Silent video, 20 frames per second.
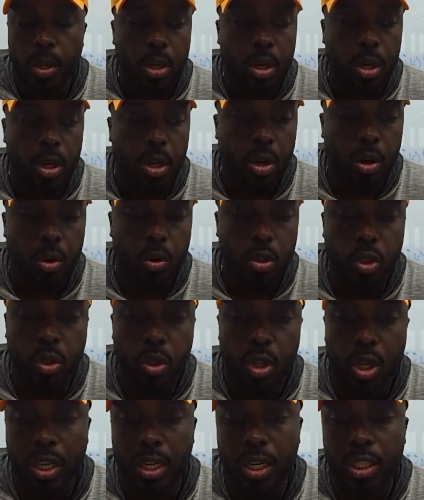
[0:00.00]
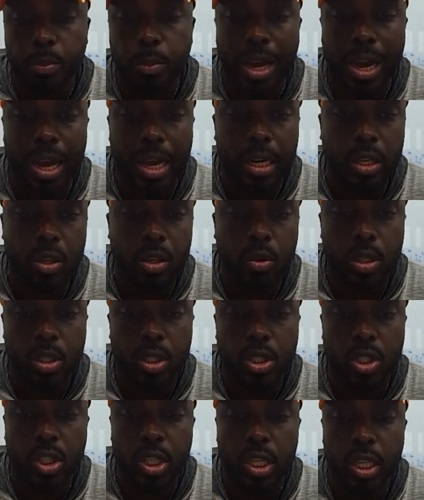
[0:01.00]
You know, as you look at his body, you can
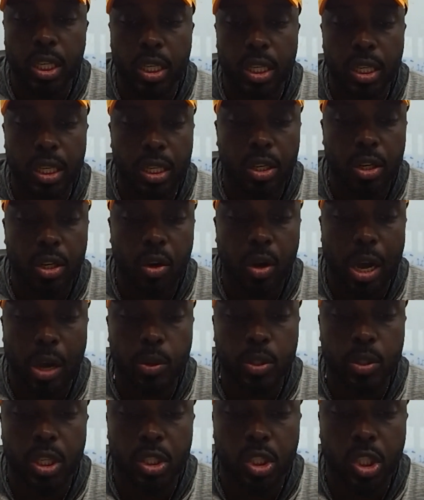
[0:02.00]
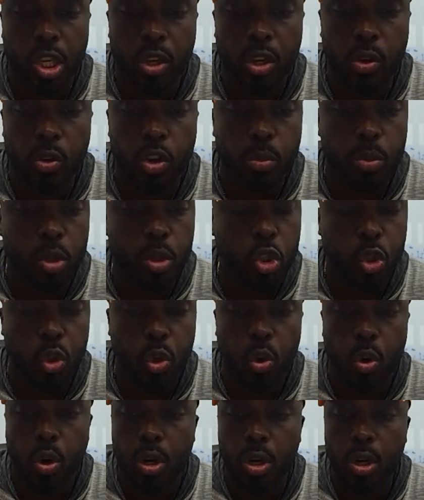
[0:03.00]
see, you know, how it's continuing to
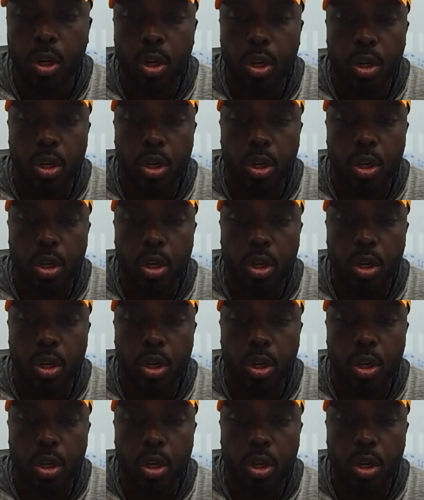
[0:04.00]
mature.